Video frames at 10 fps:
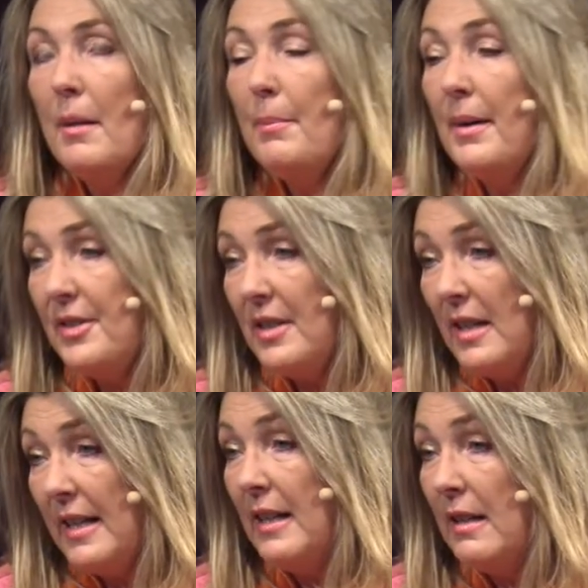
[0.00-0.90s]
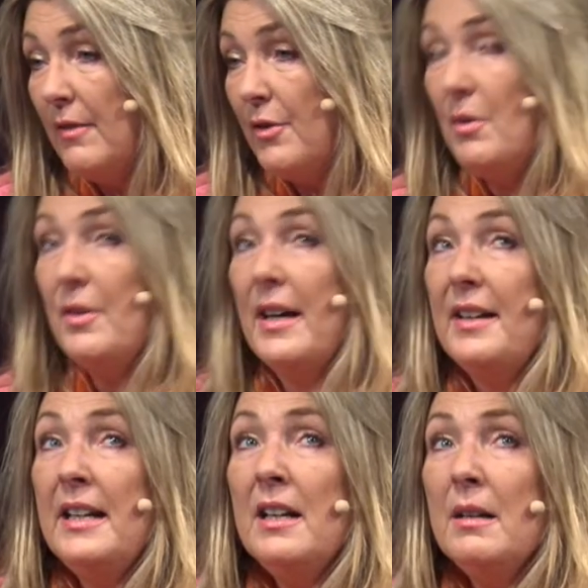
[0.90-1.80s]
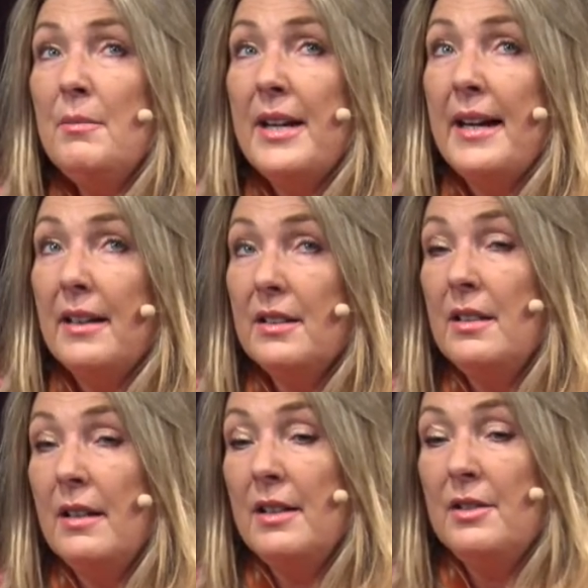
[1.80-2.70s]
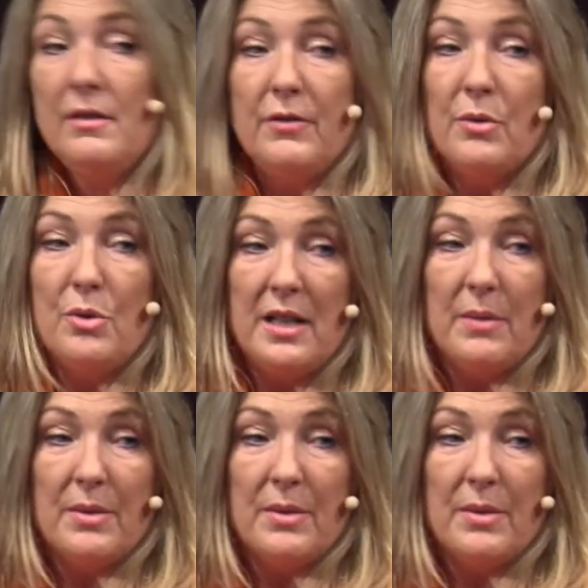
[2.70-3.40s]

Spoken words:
But he lived through that. Income tax in 1914 was